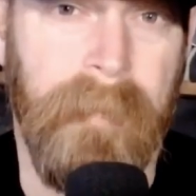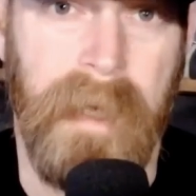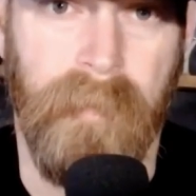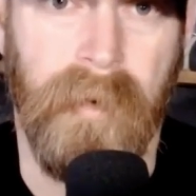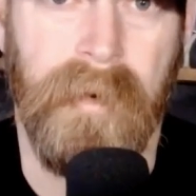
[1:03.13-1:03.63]

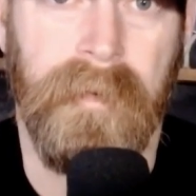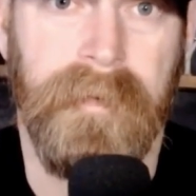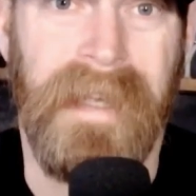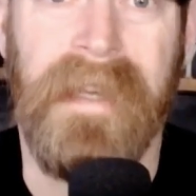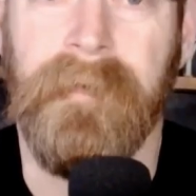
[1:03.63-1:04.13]
people,
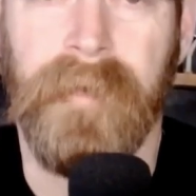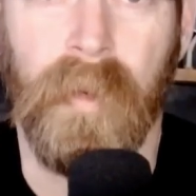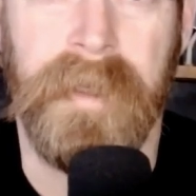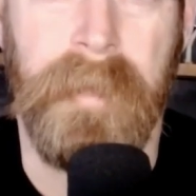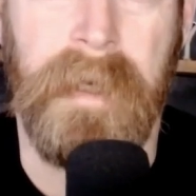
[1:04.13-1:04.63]
to
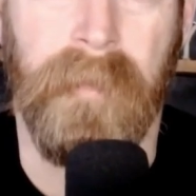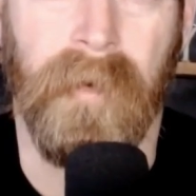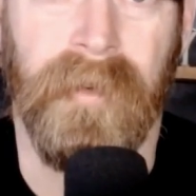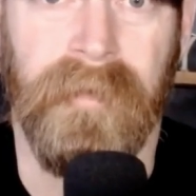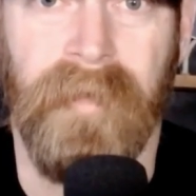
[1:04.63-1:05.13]
influence
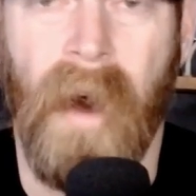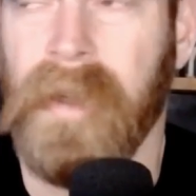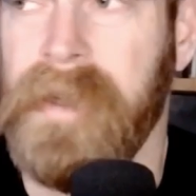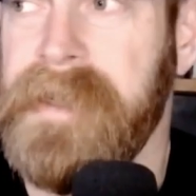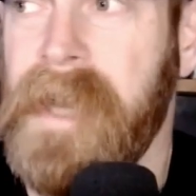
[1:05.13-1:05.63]
people to
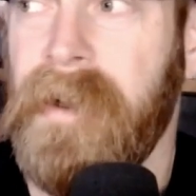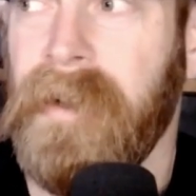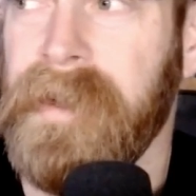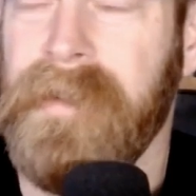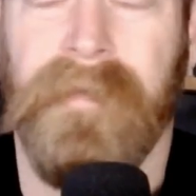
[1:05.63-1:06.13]

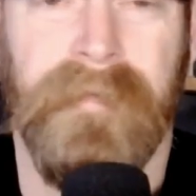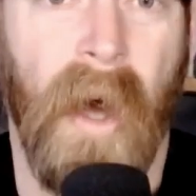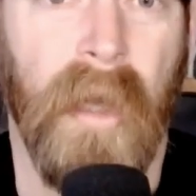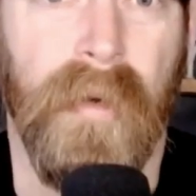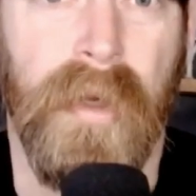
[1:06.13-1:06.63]
voluntarily
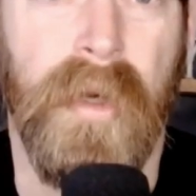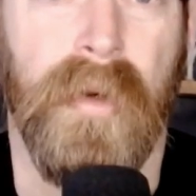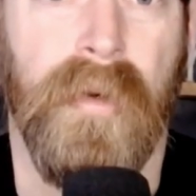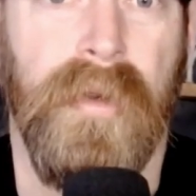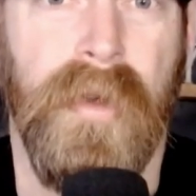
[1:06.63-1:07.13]
follow
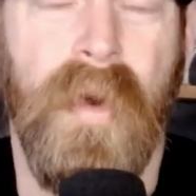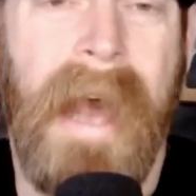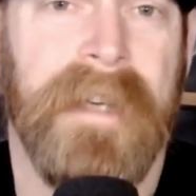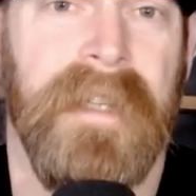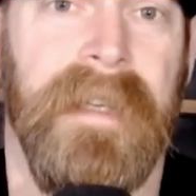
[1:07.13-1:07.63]
you, you
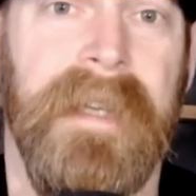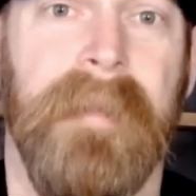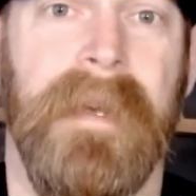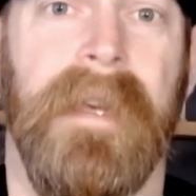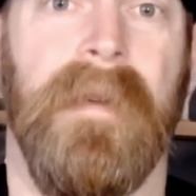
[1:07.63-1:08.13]
actually need to
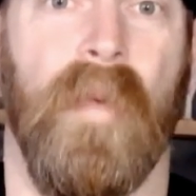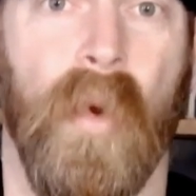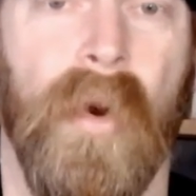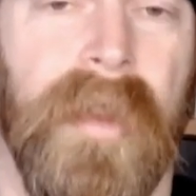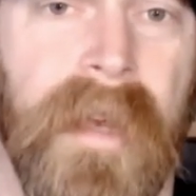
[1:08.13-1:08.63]
be
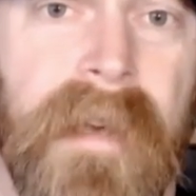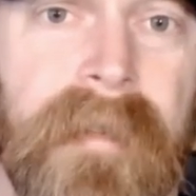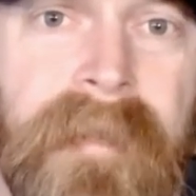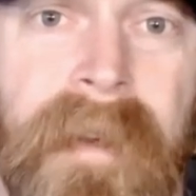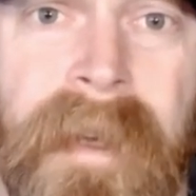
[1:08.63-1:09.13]
worthy
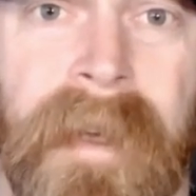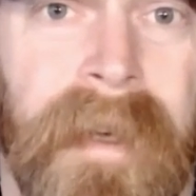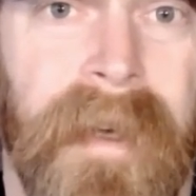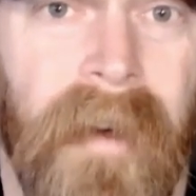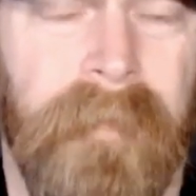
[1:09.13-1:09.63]
of,
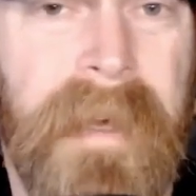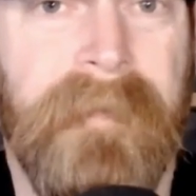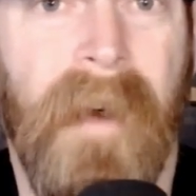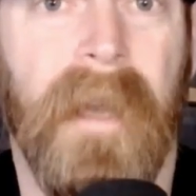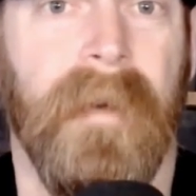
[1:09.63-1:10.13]
of
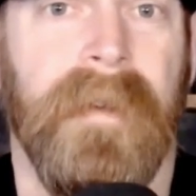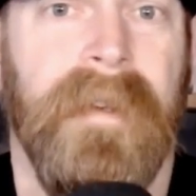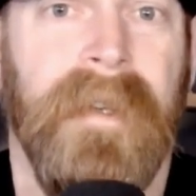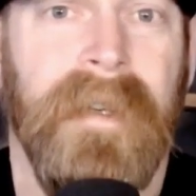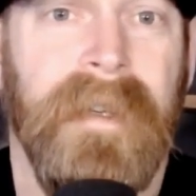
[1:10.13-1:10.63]
being followed.
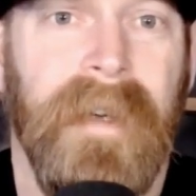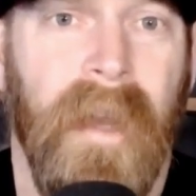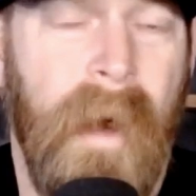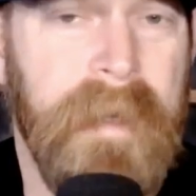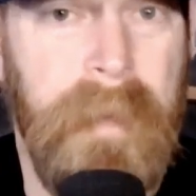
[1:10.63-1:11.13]

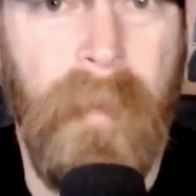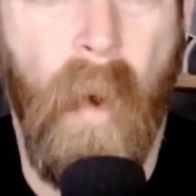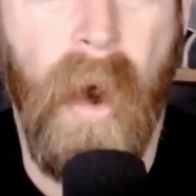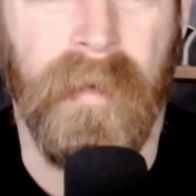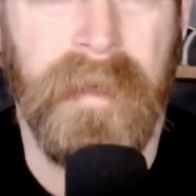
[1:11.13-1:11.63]
Otherwise, people
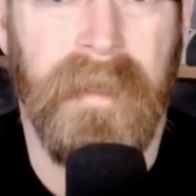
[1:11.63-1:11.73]
won't.